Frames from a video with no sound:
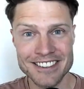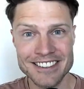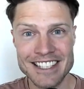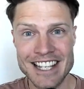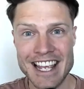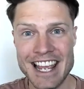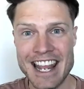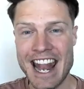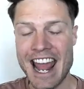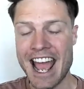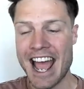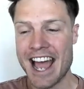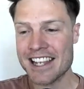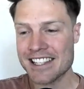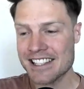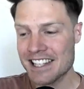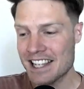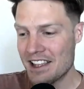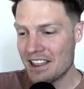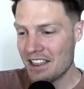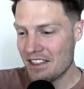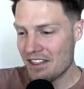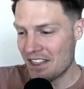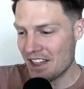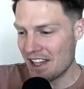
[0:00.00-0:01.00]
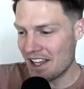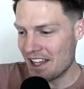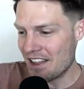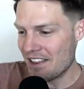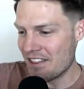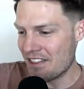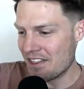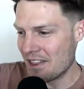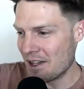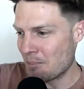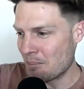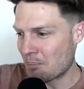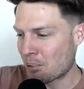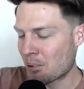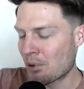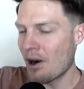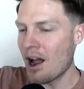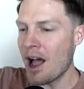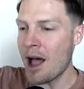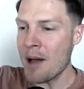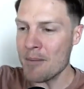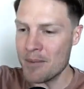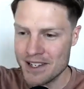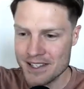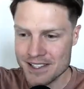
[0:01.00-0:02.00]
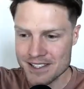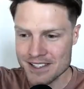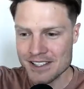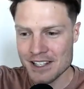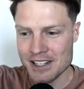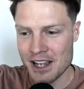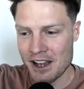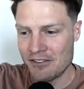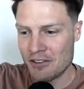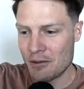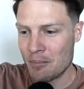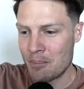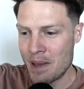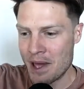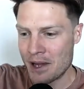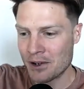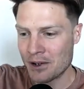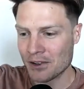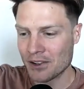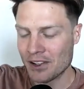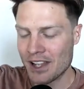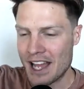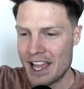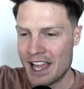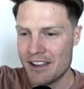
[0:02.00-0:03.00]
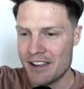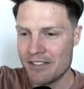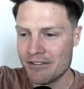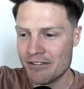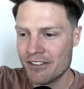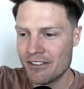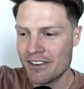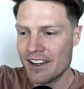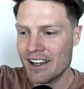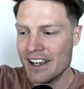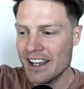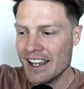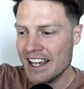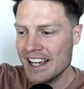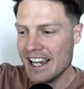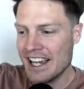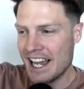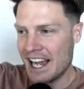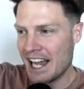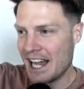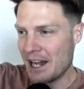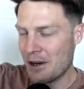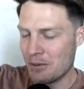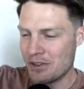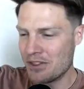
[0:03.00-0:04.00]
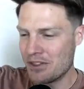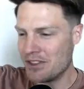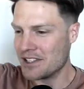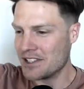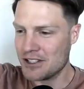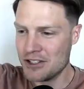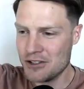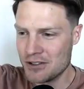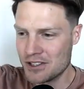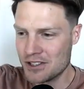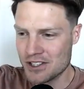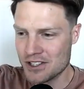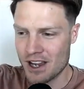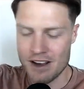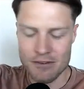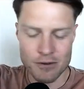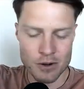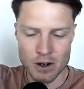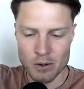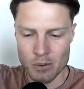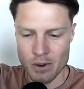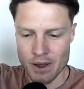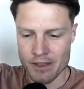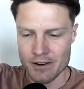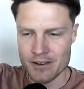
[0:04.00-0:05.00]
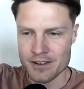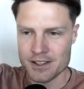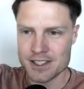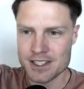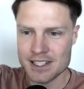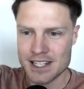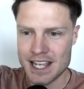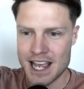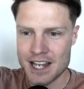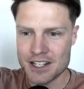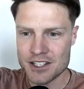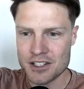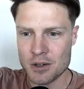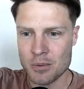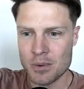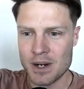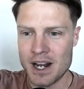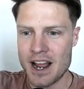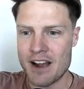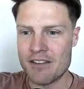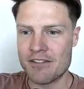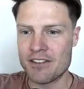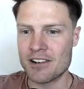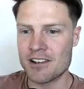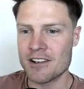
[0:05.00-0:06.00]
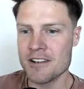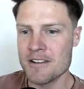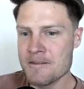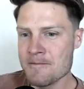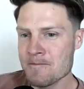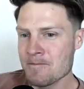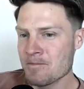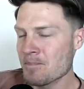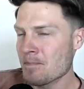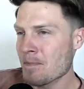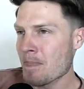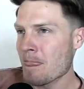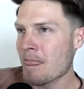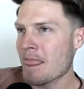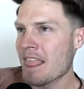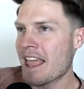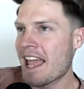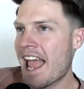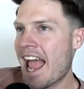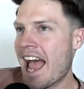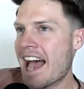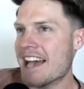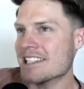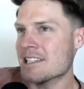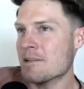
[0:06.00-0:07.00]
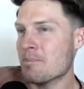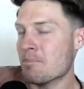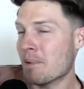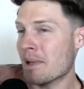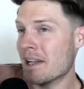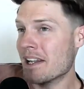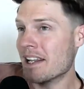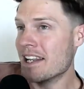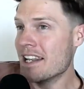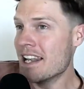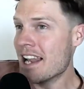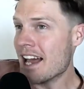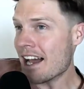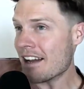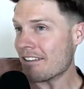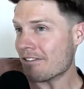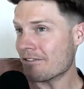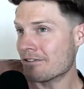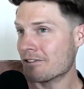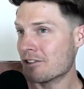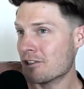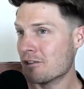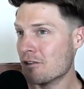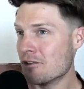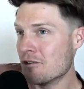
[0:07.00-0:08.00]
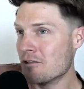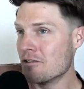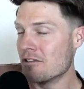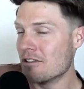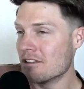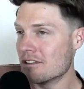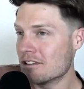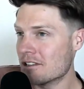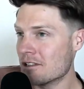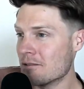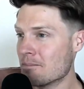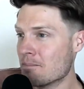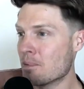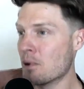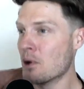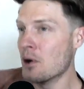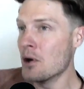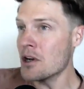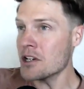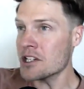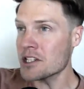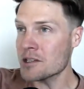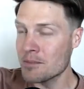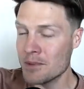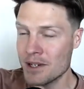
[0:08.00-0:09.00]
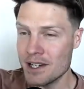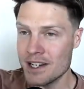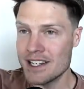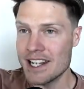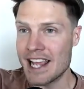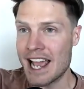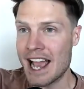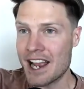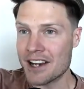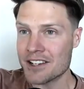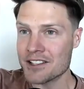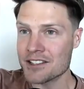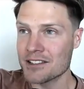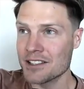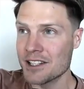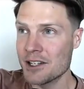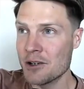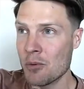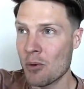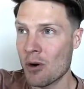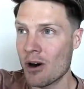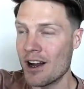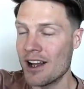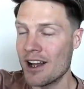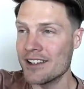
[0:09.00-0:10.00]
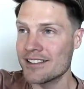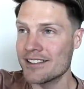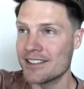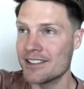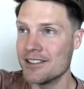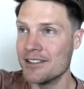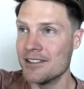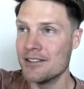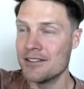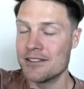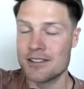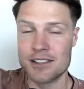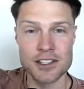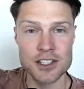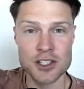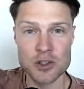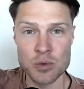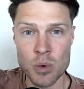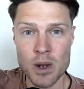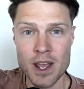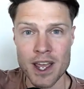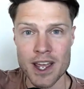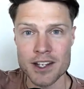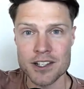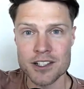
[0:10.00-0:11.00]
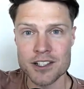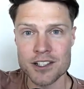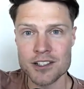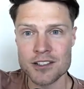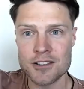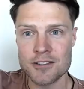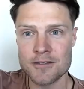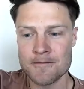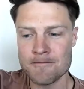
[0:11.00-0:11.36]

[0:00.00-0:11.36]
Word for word: It has the promise of a better life with this new software, whether it's Sketch or whatever, hasn't been enough to push me to actually want to switch.